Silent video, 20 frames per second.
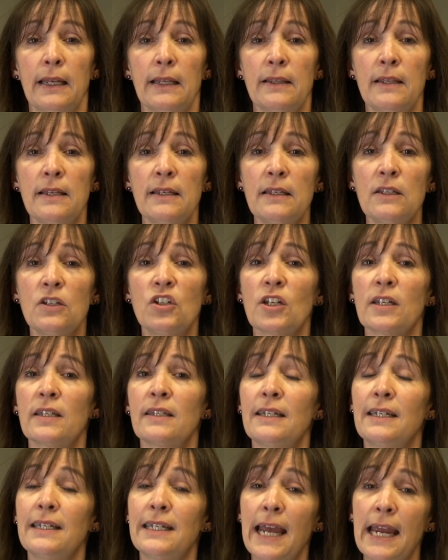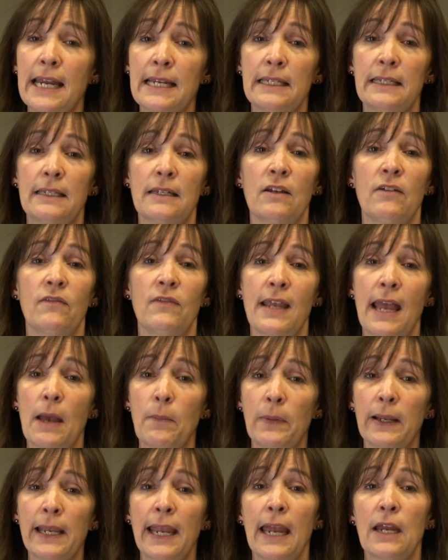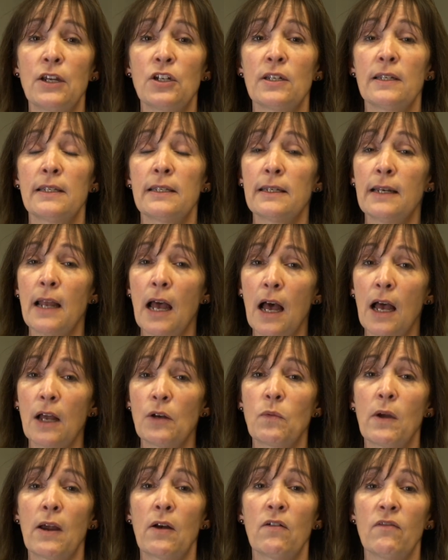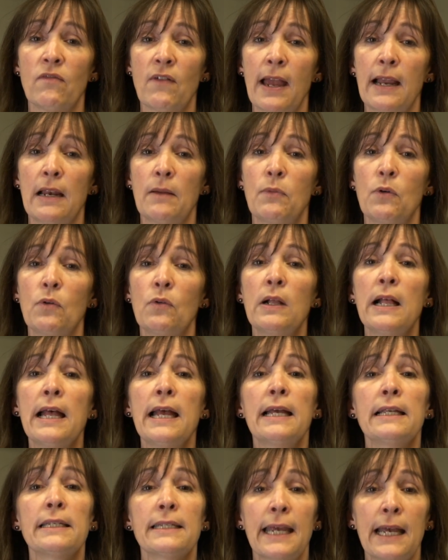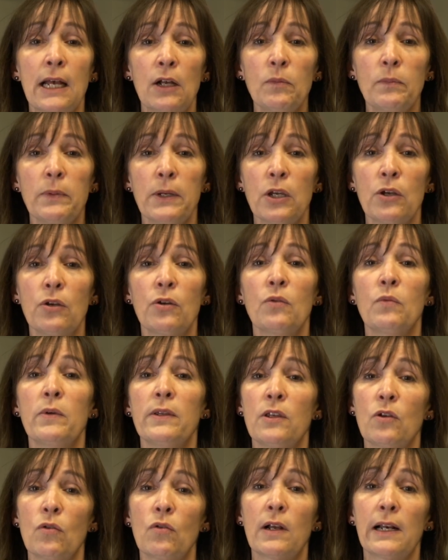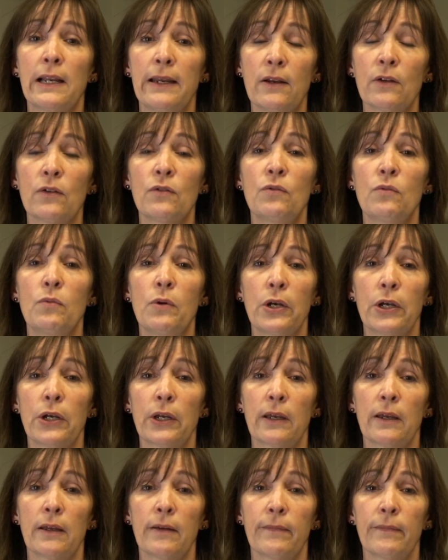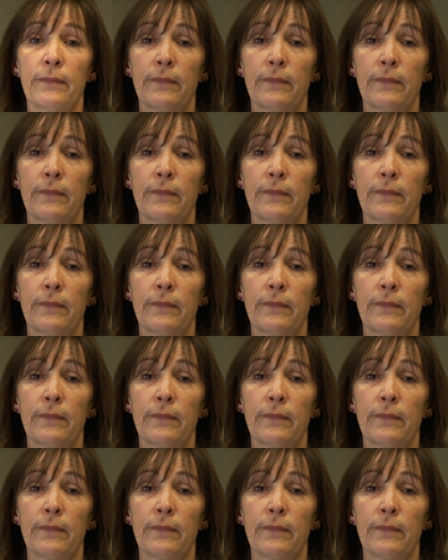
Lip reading: This is just a taste of the applications and hardware available to help you with your clinical work.